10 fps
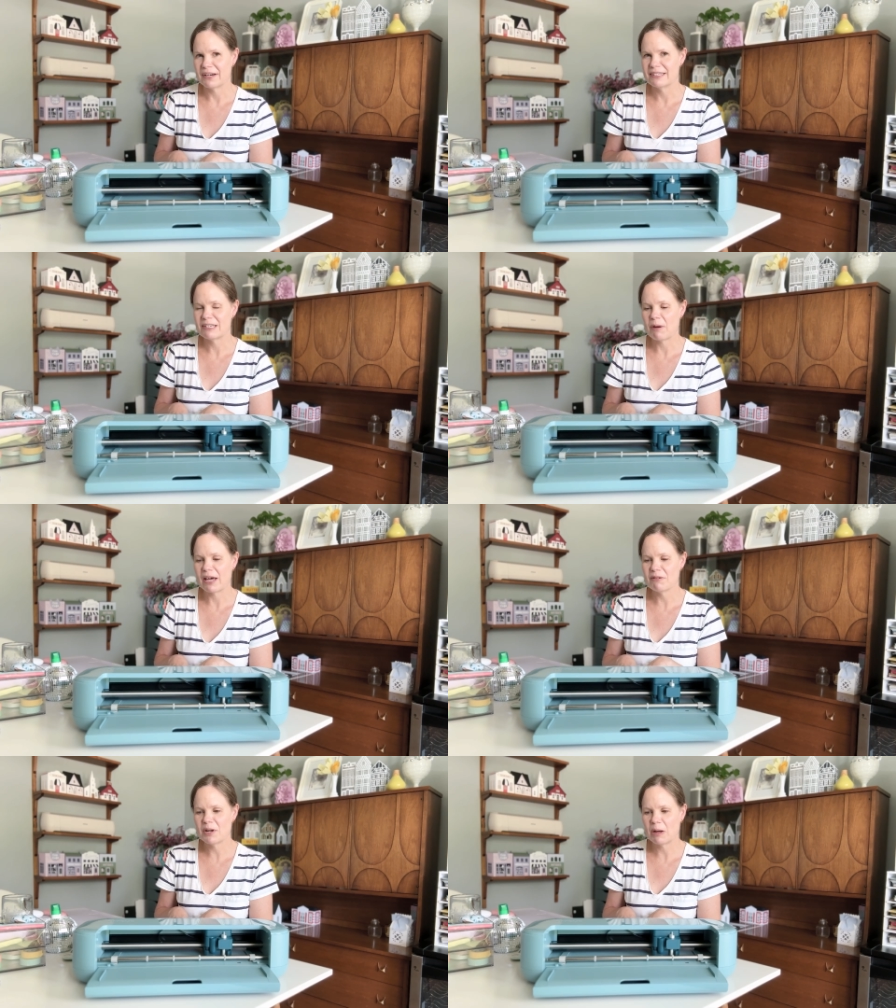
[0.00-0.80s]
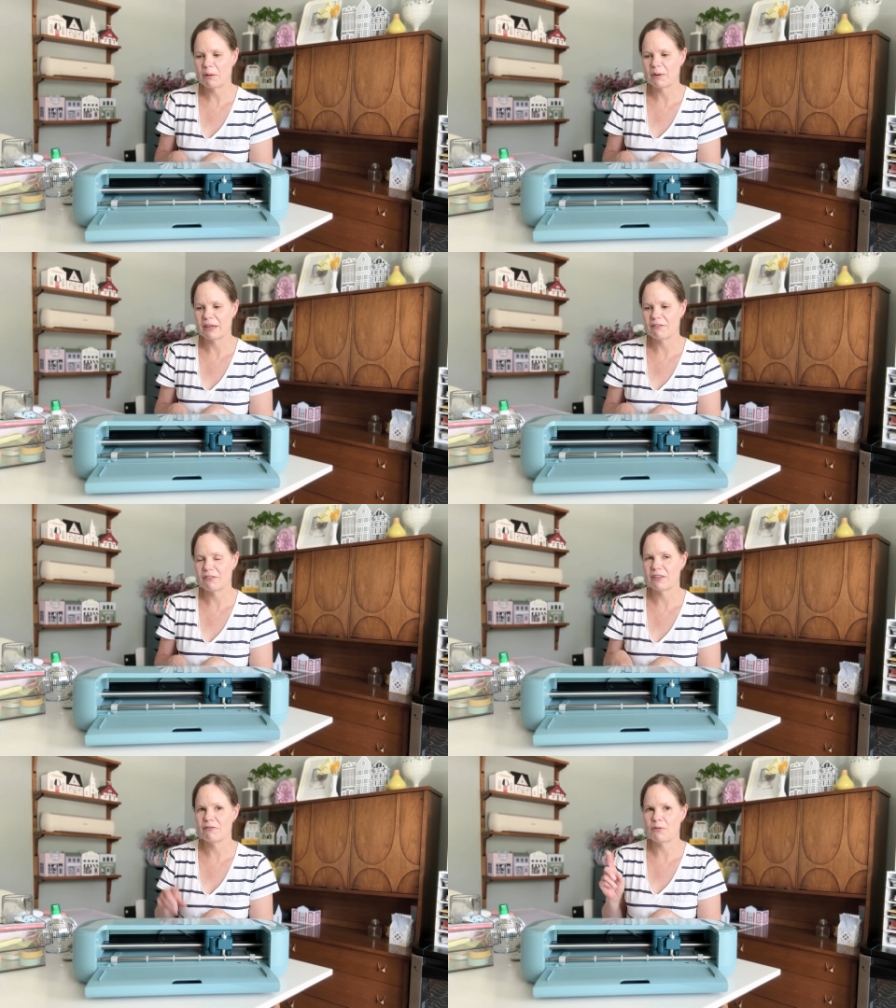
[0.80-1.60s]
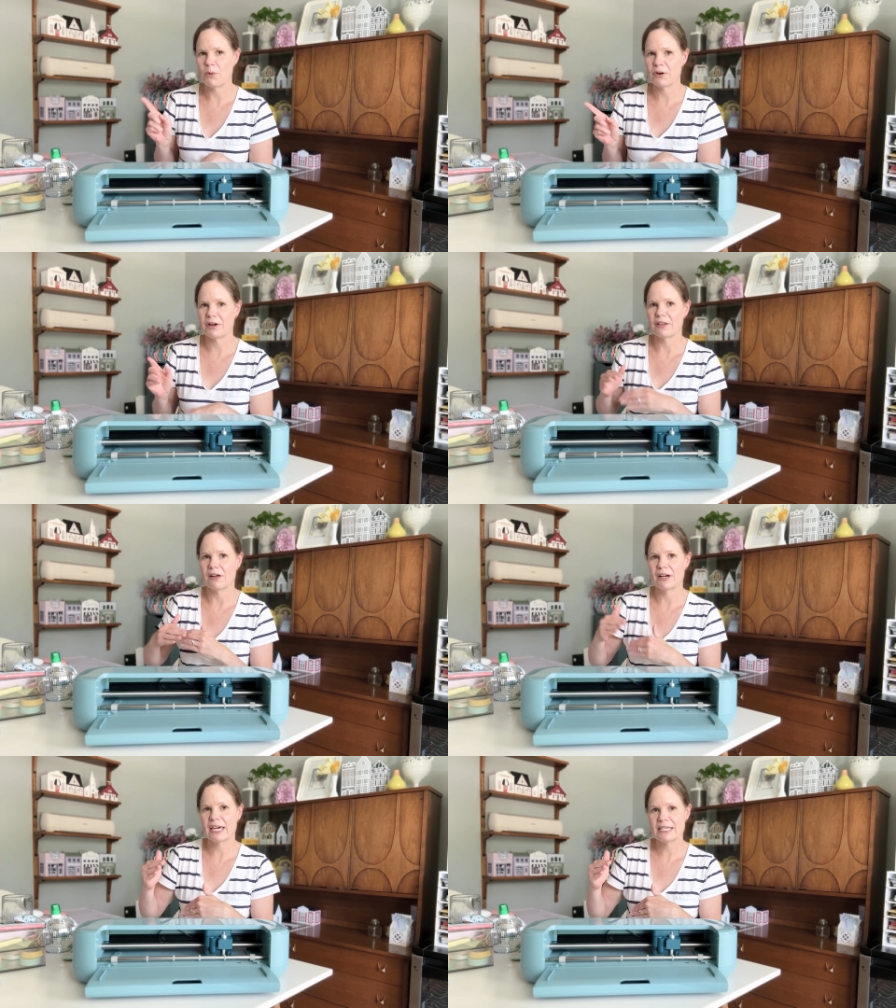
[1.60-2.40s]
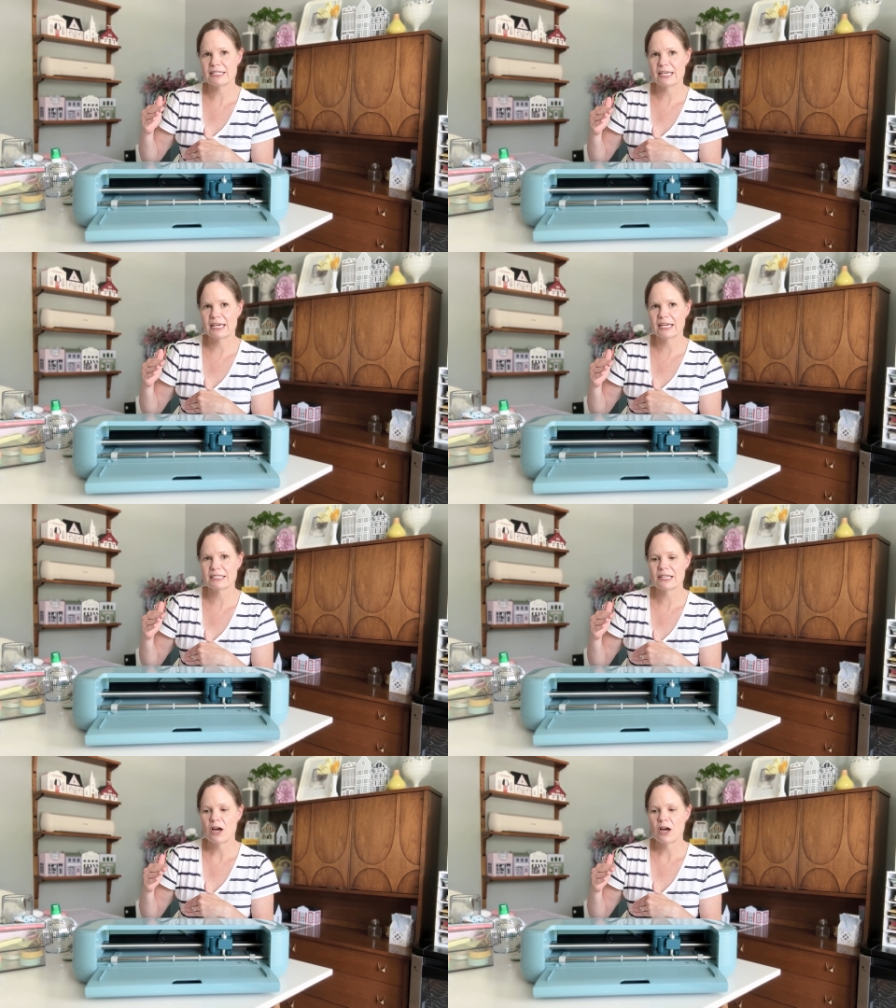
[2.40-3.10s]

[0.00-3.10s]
And so I don't know if the 4 elongates things